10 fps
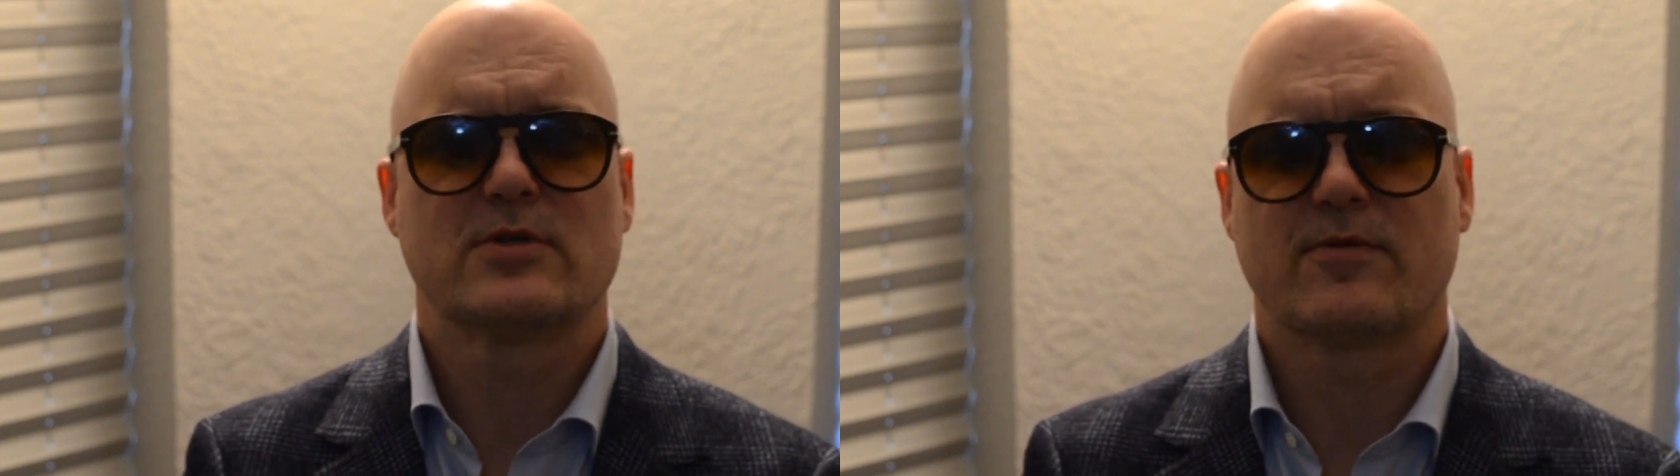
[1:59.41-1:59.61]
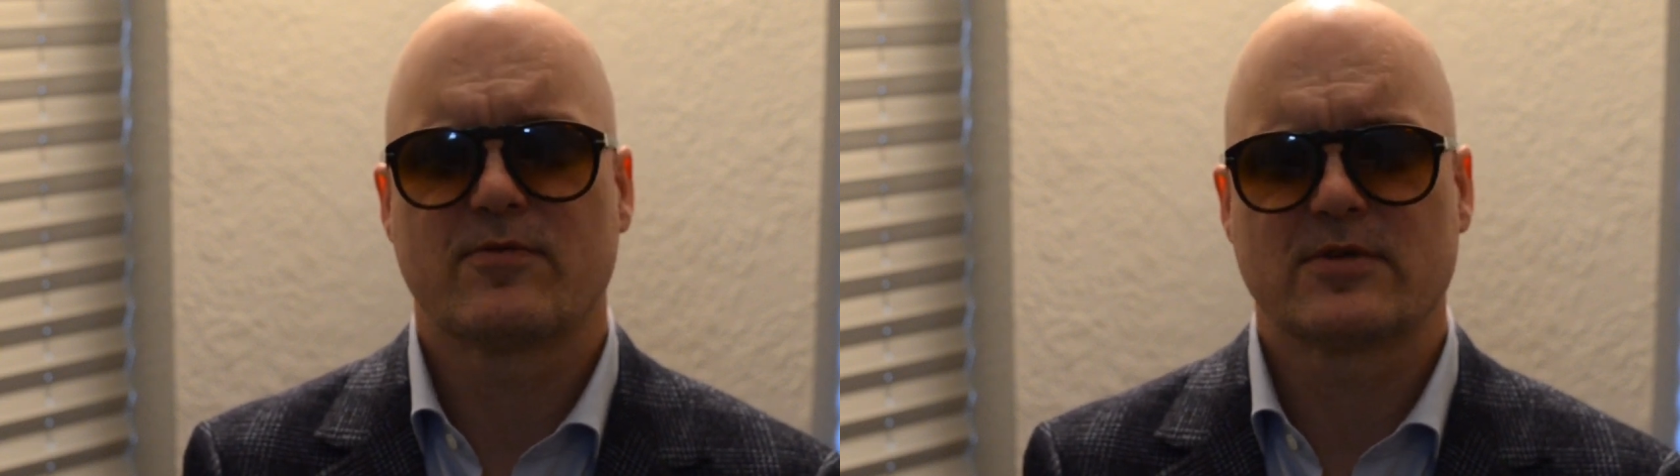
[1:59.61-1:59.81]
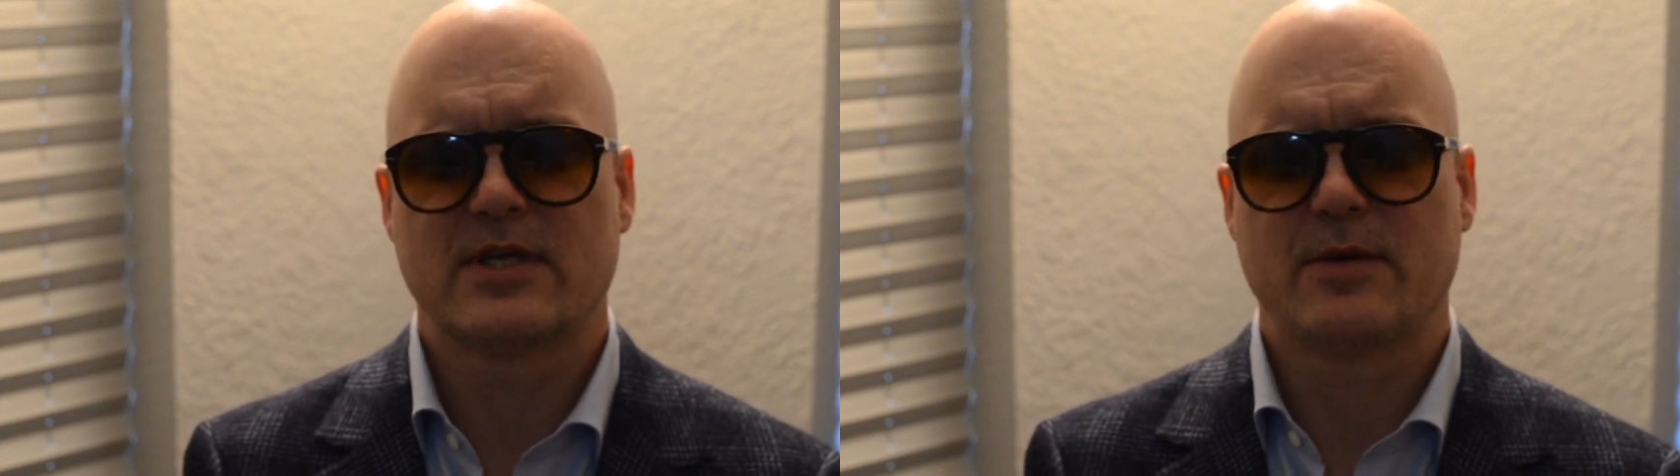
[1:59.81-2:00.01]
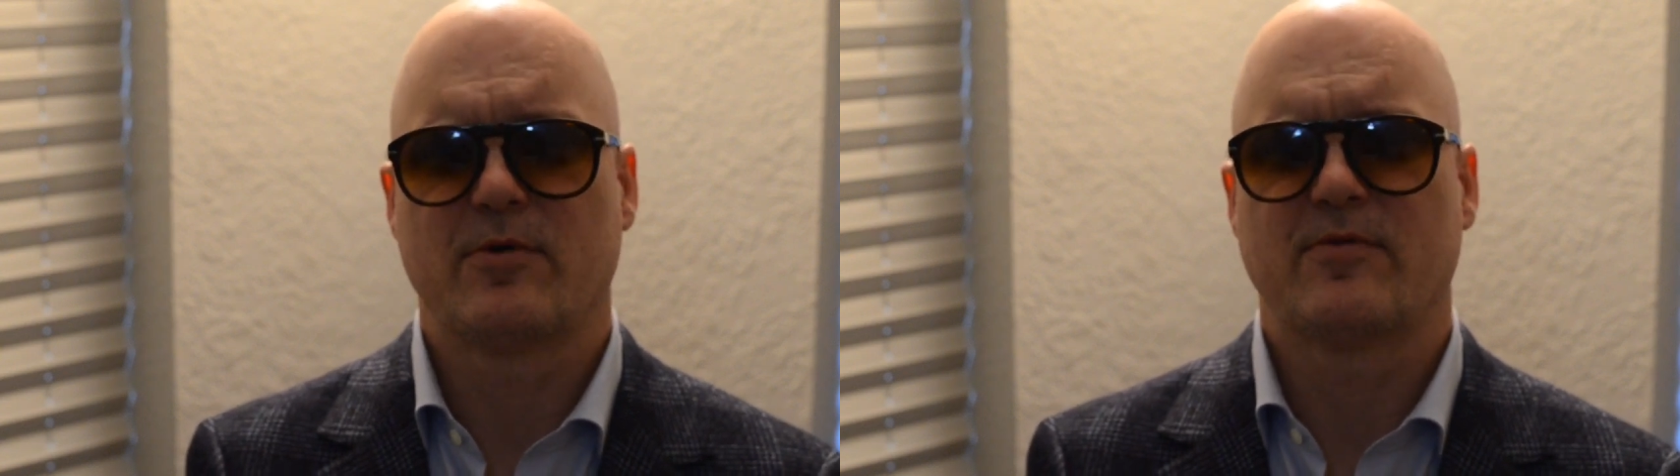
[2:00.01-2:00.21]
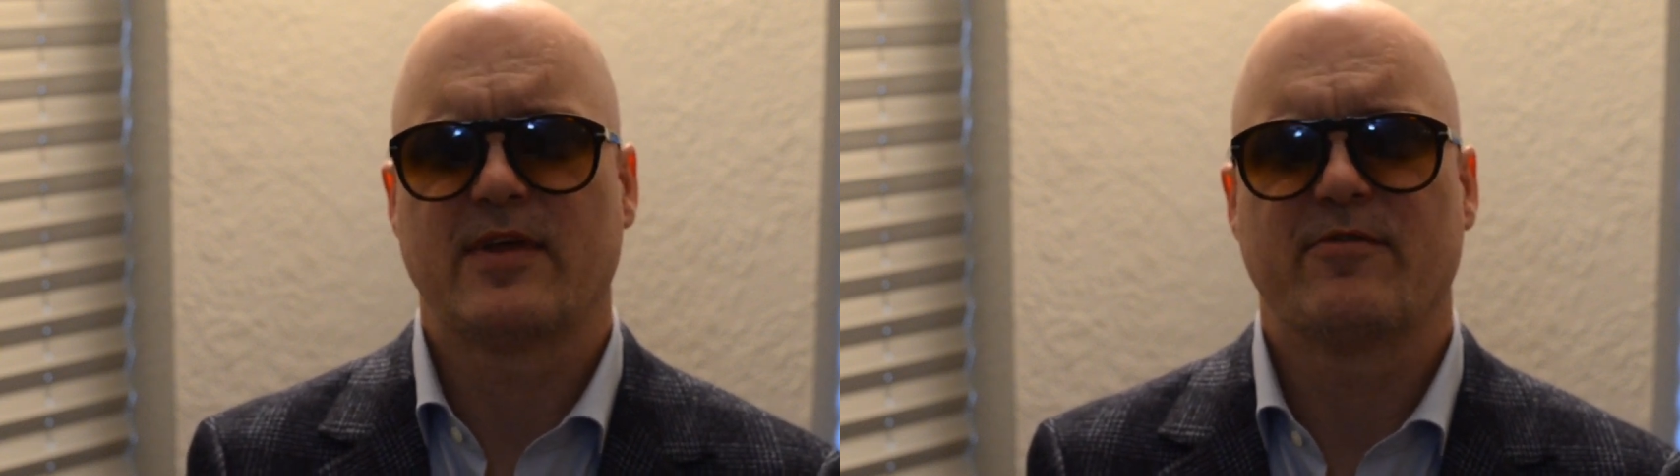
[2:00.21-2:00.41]
like for
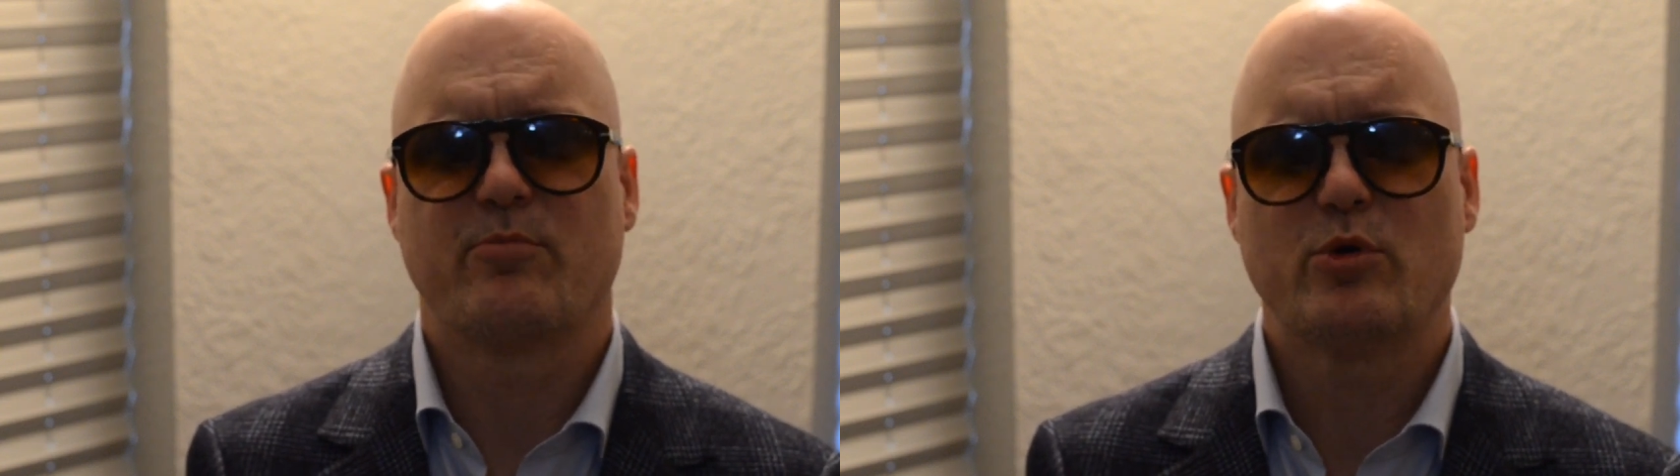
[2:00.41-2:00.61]
example, if they have